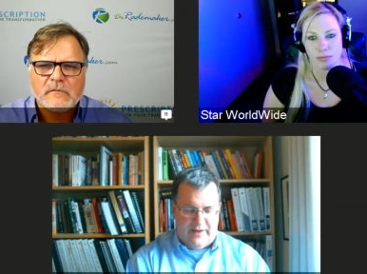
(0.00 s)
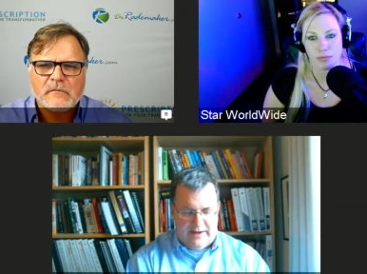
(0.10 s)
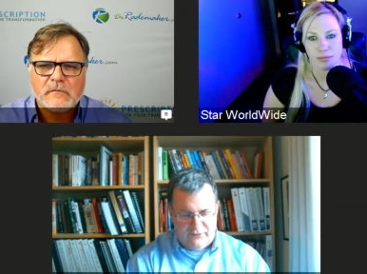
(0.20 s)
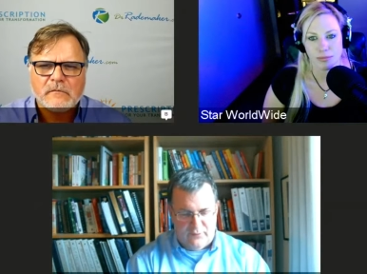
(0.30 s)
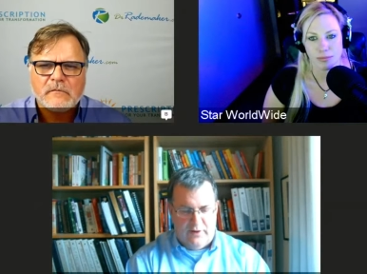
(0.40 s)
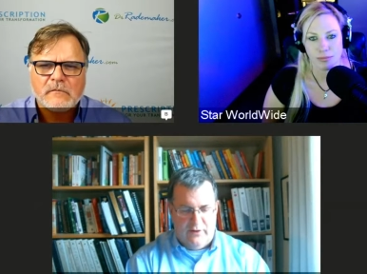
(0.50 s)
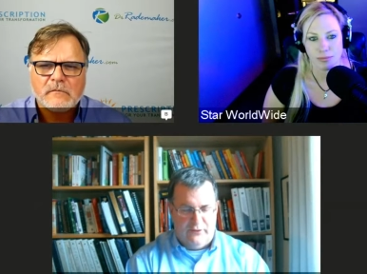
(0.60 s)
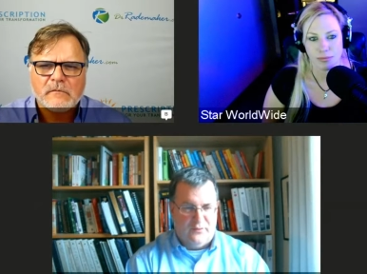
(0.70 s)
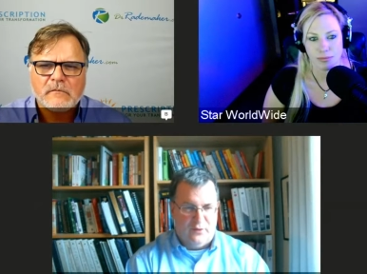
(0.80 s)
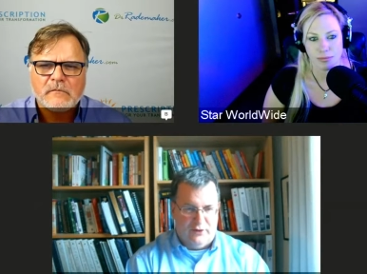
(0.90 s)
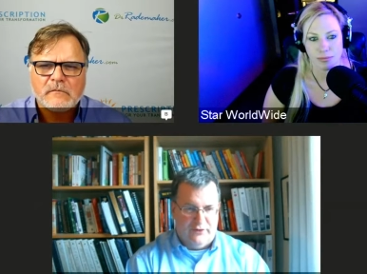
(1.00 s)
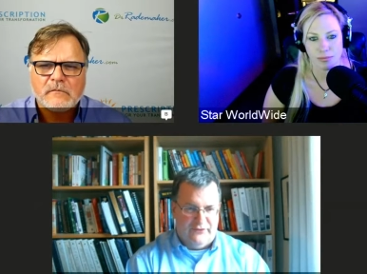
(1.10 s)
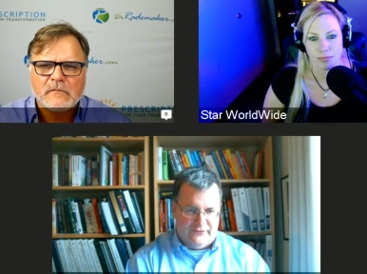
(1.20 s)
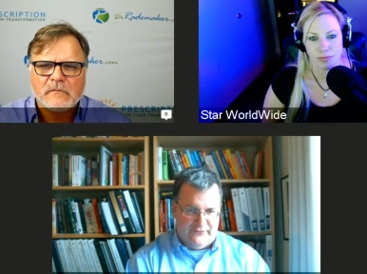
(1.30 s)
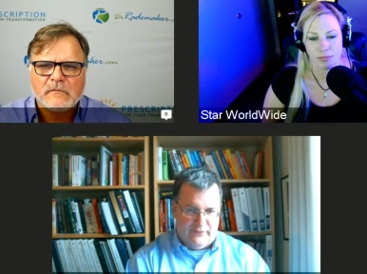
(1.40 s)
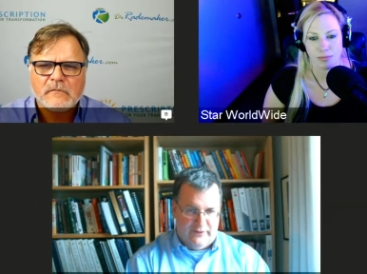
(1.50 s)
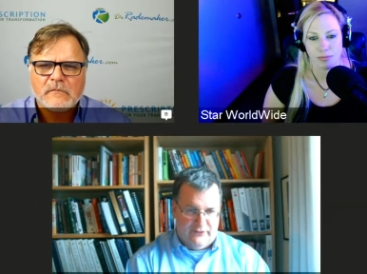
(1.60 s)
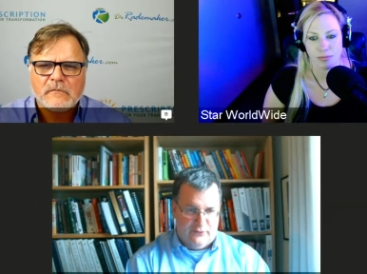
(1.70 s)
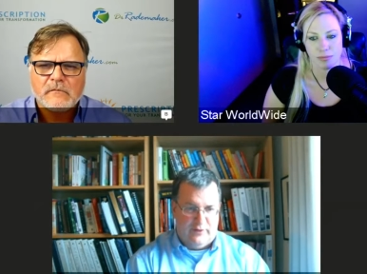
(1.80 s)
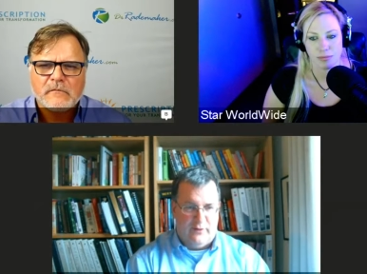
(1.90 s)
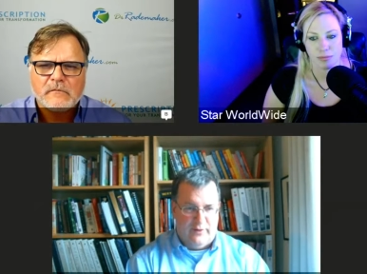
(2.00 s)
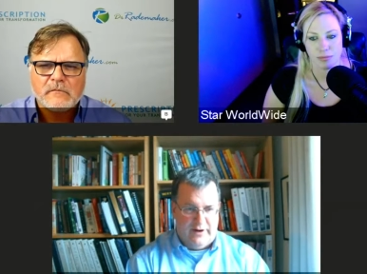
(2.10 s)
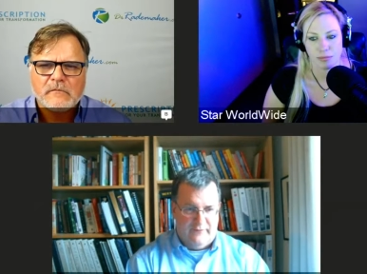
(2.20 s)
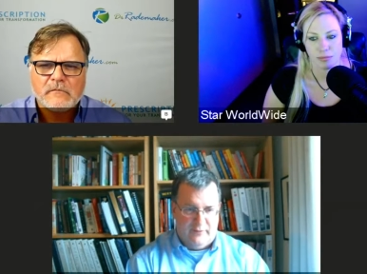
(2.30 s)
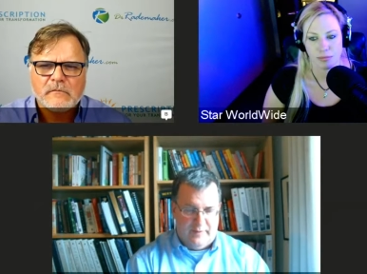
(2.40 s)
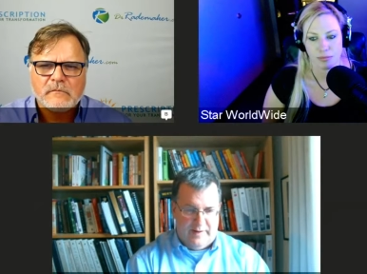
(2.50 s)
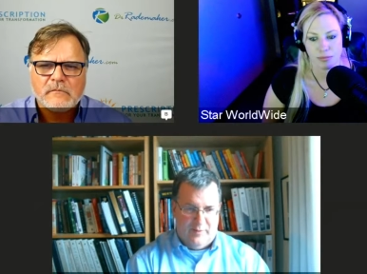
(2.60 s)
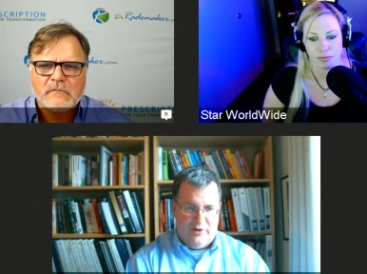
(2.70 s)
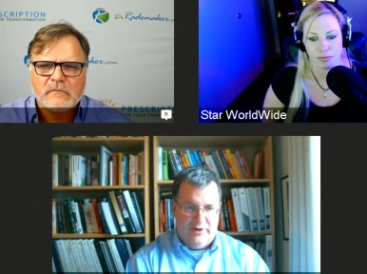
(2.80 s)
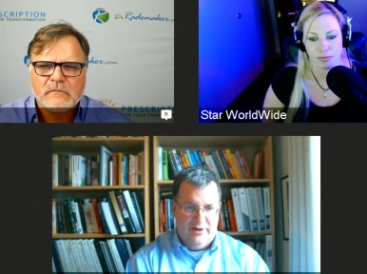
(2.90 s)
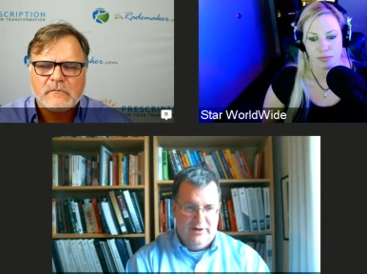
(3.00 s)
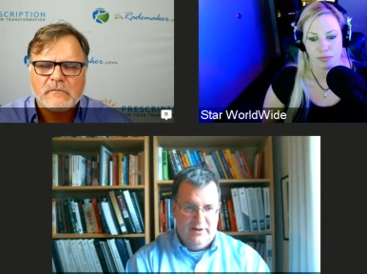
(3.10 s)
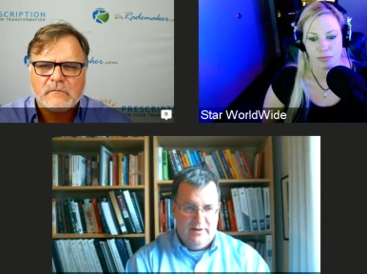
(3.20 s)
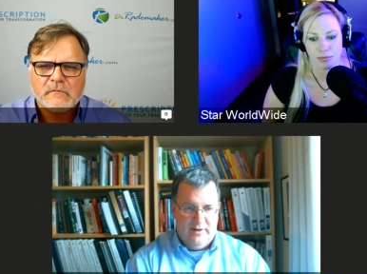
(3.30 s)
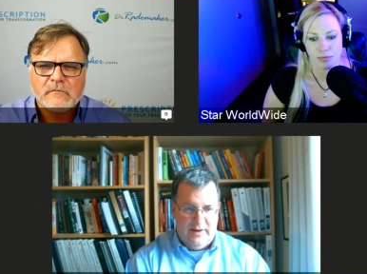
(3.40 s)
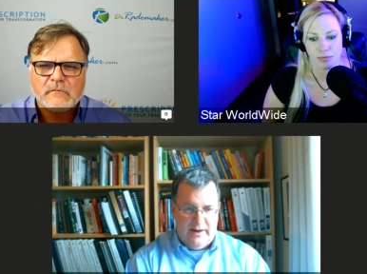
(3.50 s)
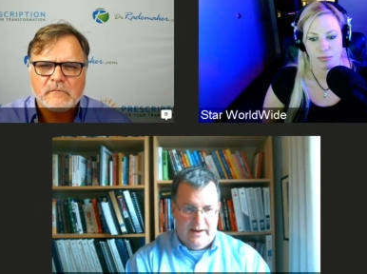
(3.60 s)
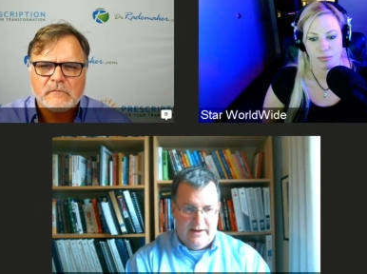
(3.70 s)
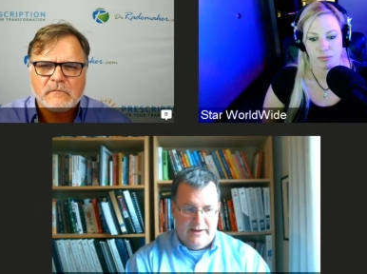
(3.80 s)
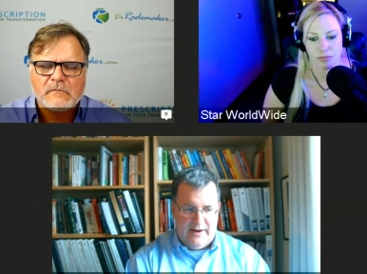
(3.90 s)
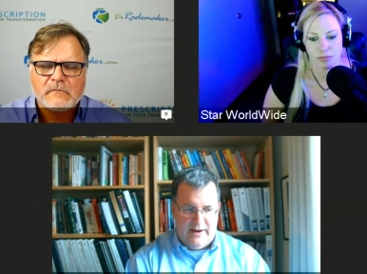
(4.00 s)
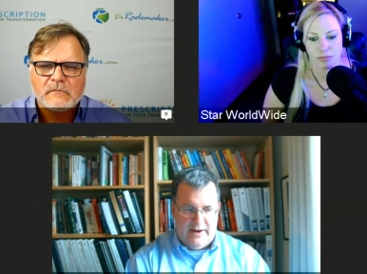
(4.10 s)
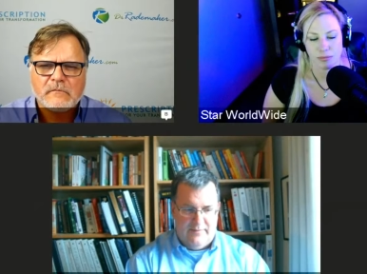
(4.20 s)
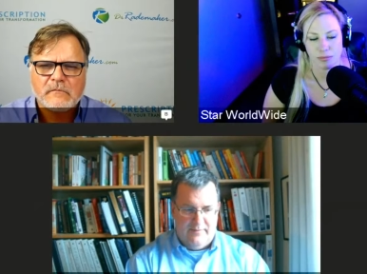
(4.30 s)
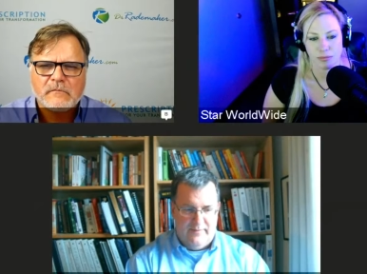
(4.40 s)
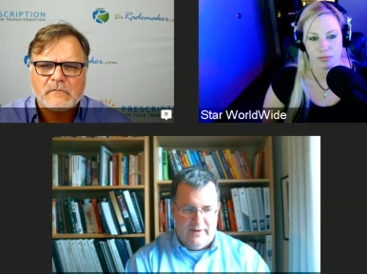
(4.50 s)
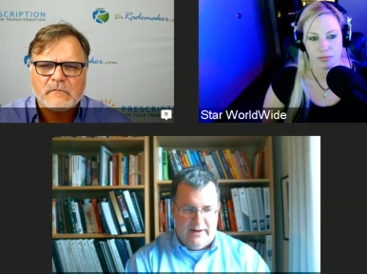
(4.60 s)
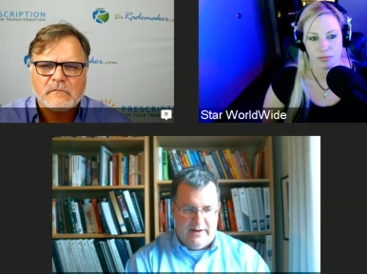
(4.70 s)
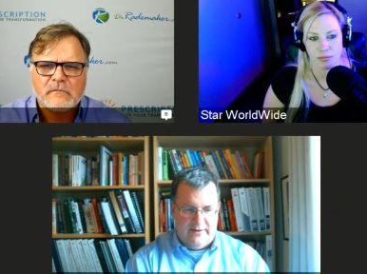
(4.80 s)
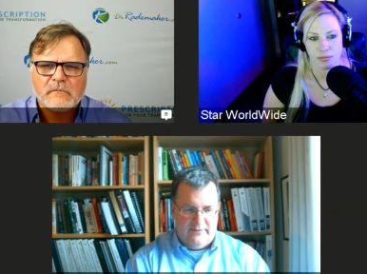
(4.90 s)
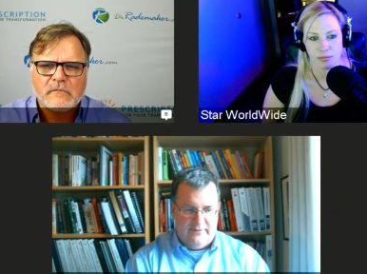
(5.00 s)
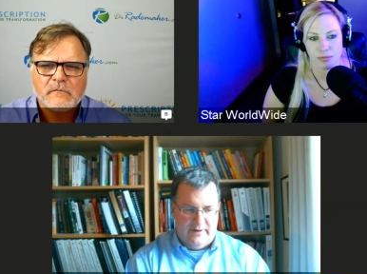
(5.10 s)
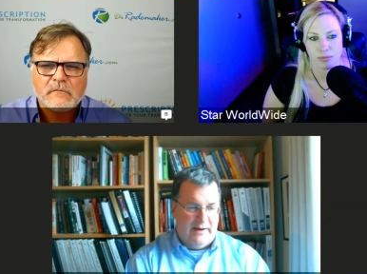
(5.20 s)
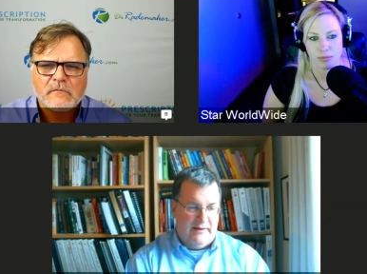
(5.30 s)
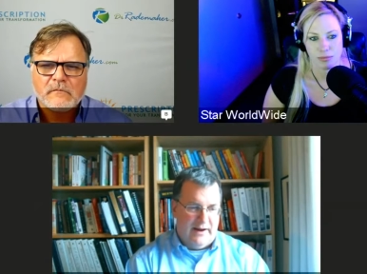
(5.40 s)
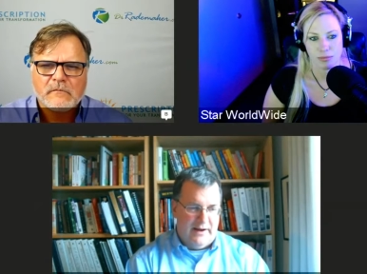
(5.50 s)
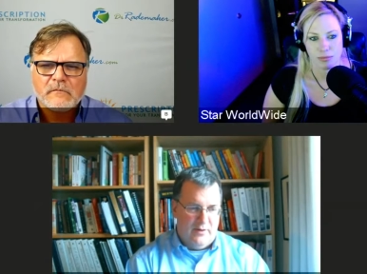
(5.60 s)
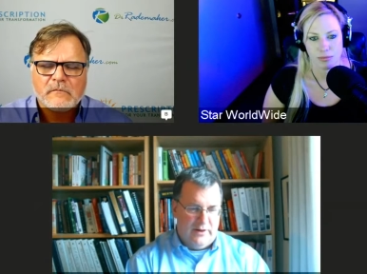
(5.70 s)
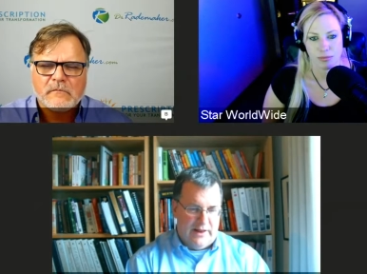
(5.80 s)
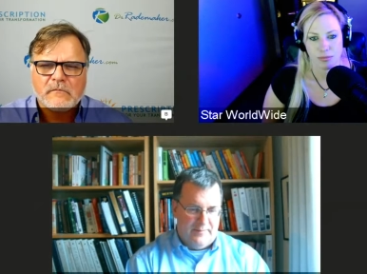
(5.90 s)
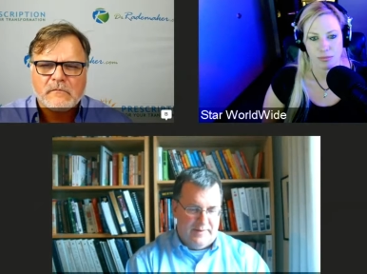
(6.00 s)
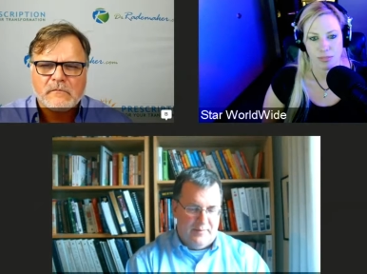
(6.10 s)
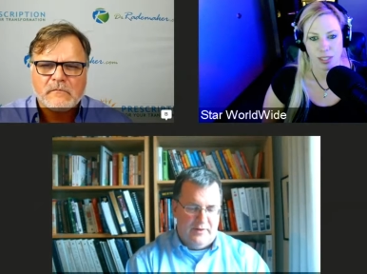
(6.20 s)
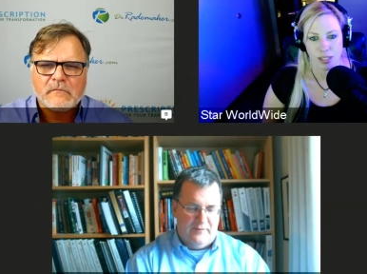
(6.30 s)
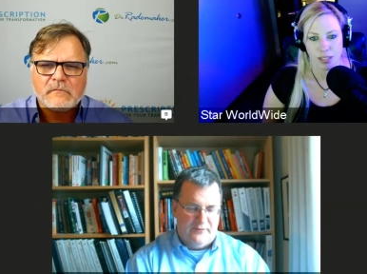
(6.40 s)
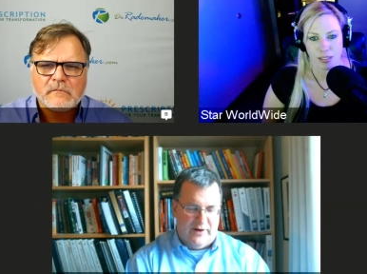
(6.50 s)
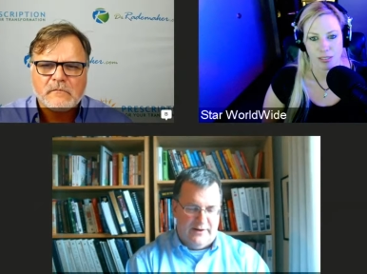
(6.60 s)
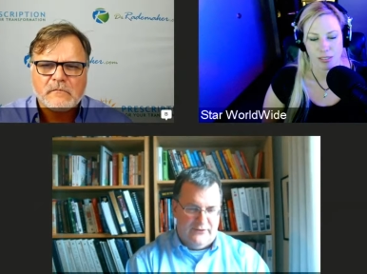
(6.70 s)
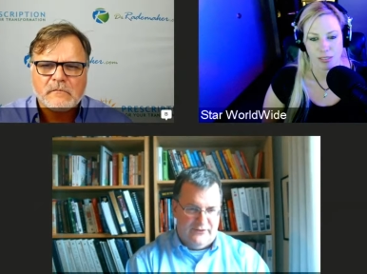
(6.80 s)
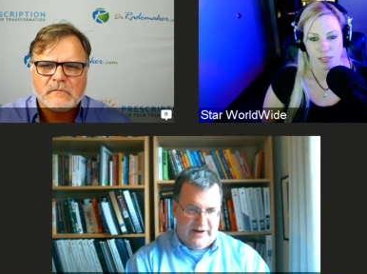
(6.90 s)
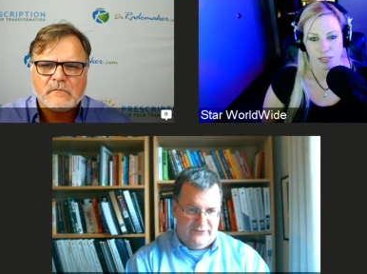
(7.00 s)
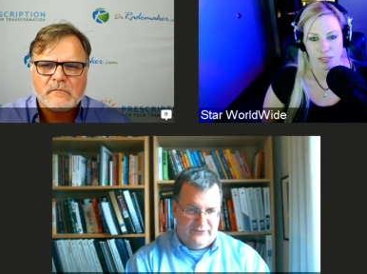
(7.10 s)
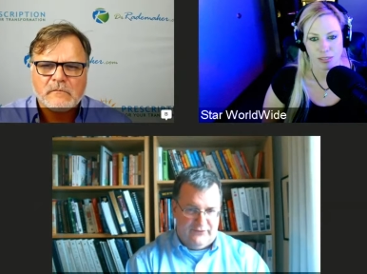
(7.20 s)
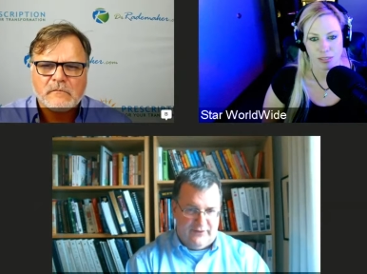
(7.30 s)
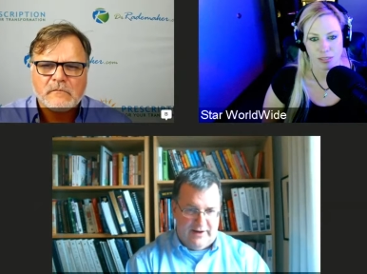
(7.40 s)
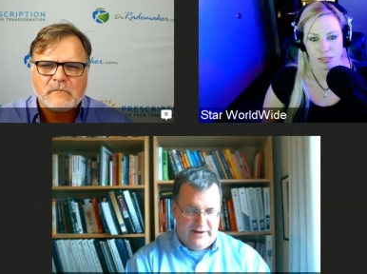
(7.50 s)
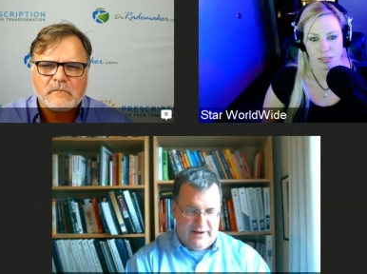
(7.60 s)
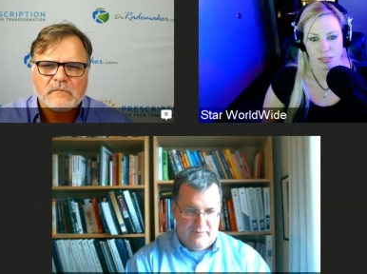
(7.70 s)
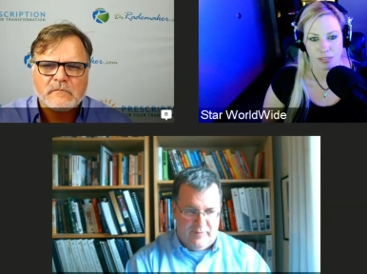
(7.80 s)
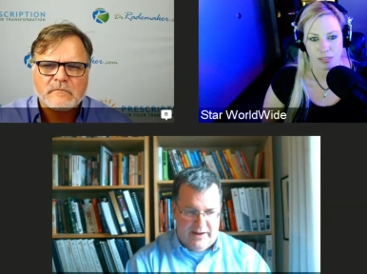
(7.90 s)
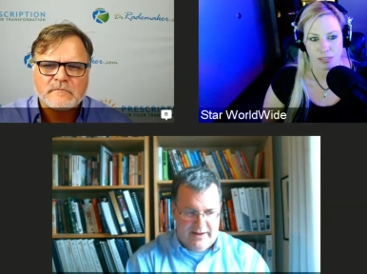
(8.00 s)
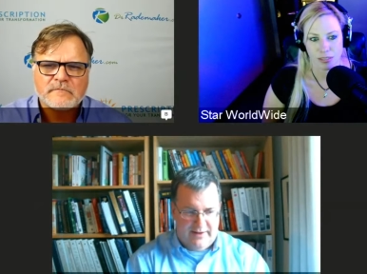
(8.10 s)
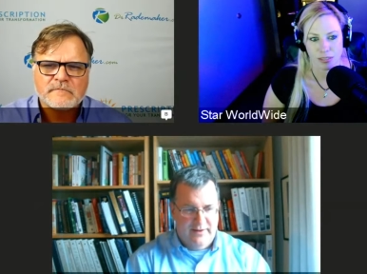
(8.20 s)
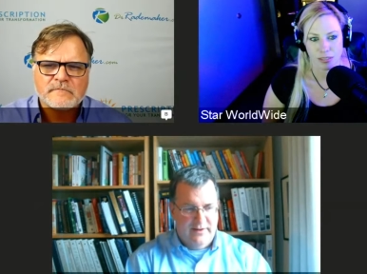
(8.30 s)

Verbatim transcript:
Speaker 1: that is one of those words that's very triggering for people. And I know a lot of people that have tried to chase this idea of being